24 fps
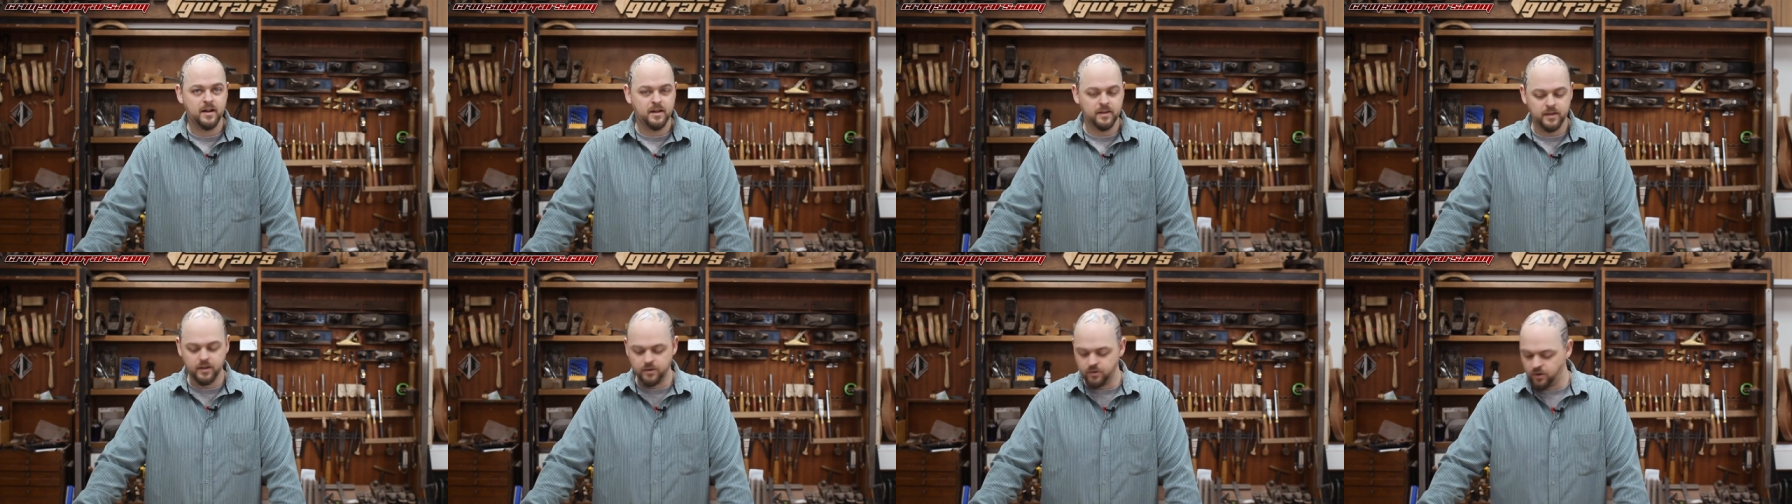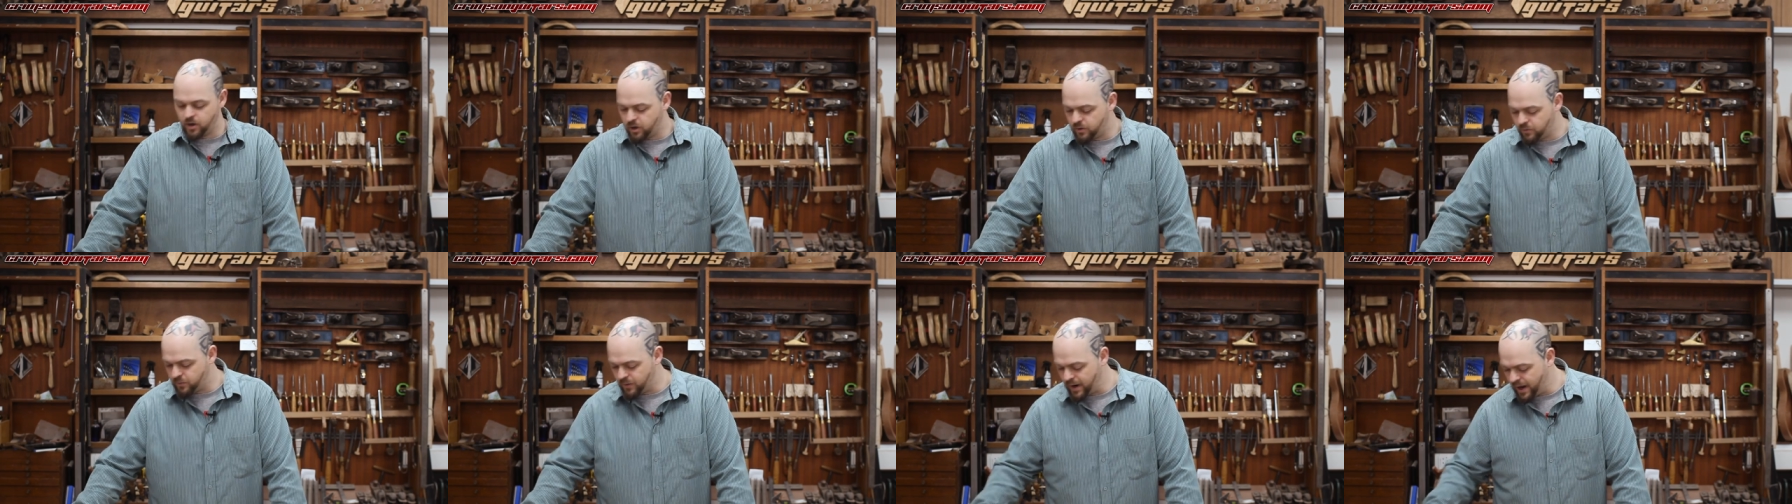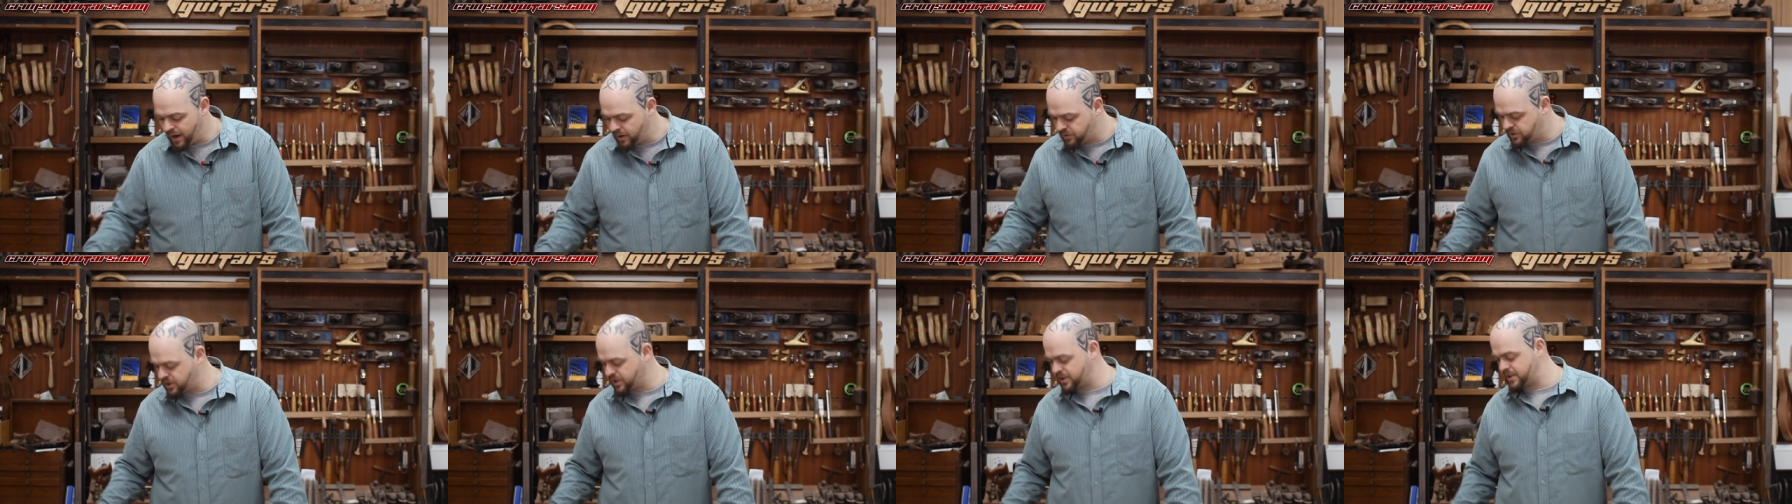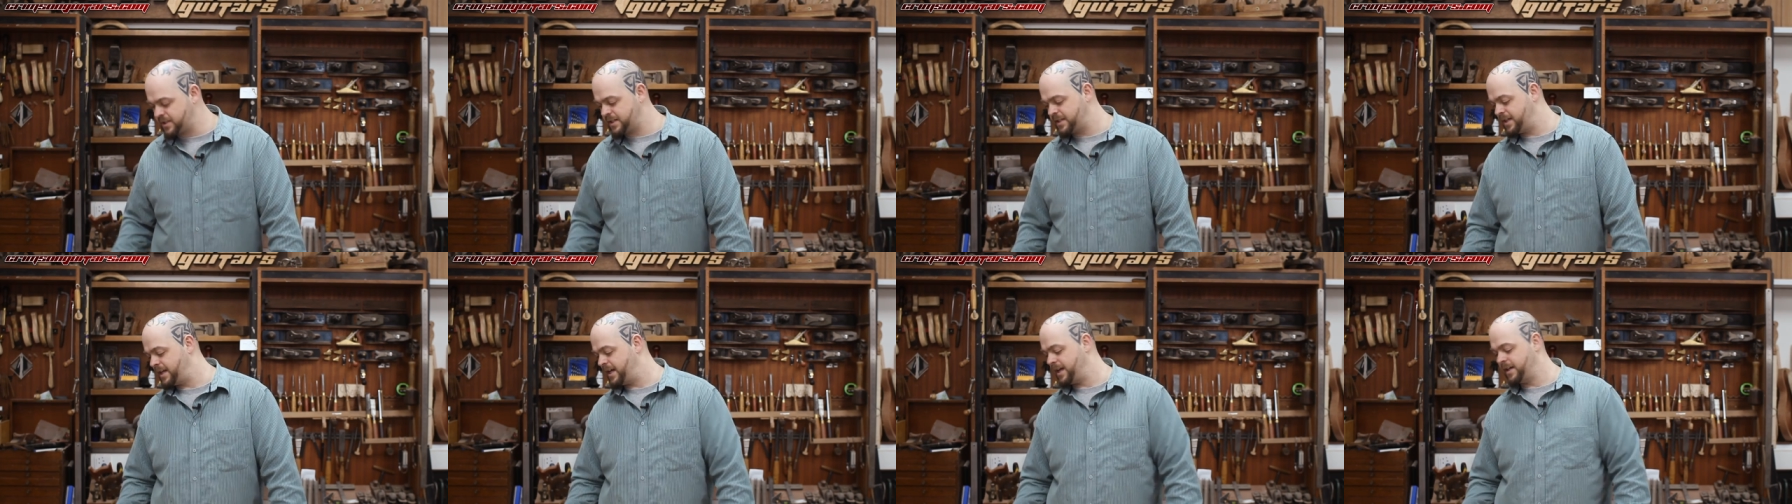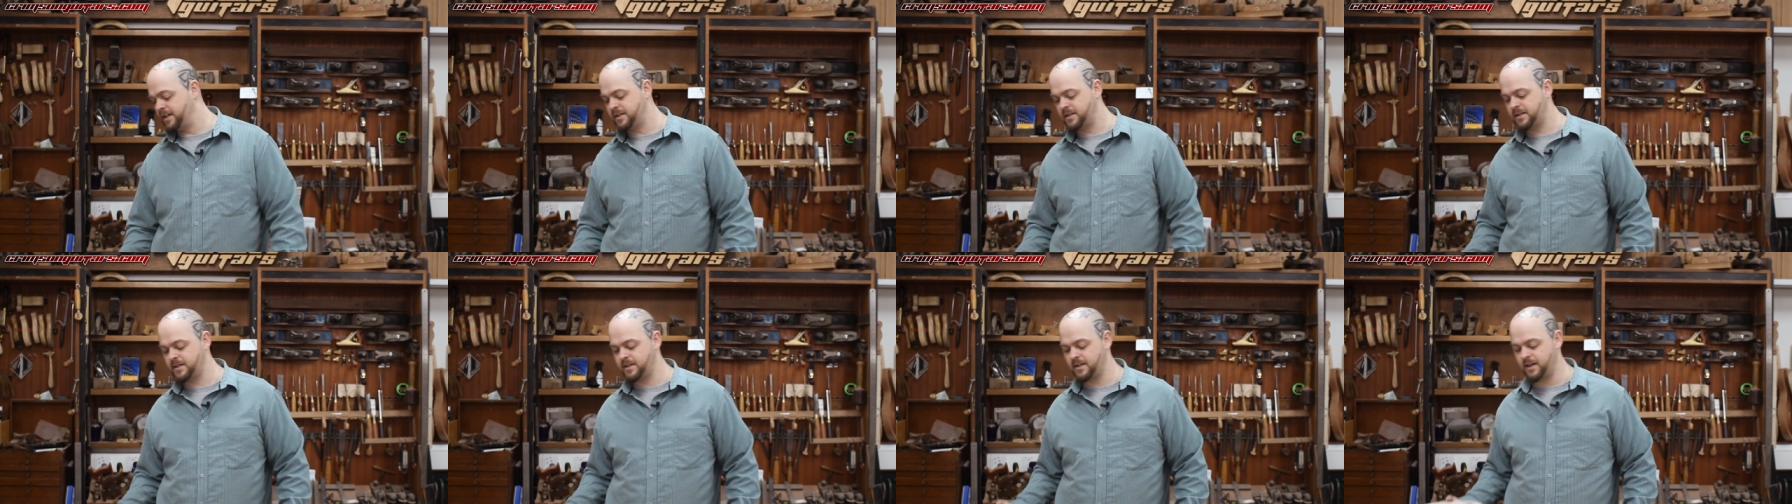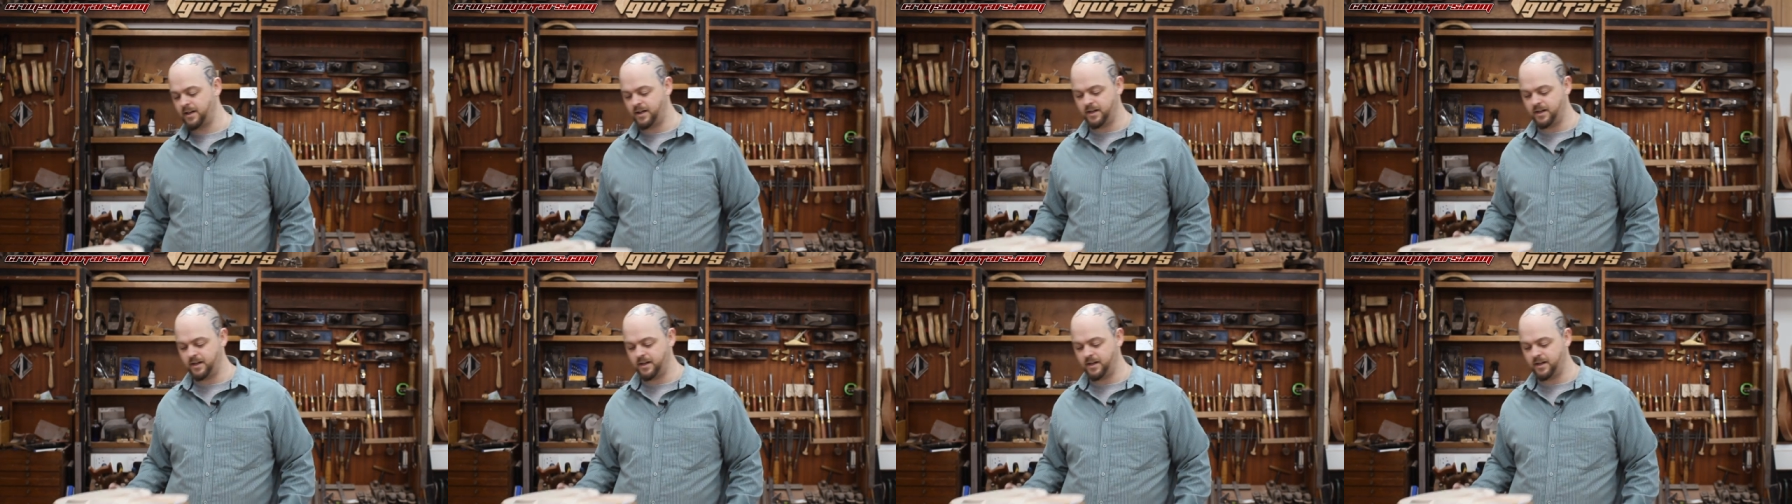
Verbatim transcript: There are router sleds.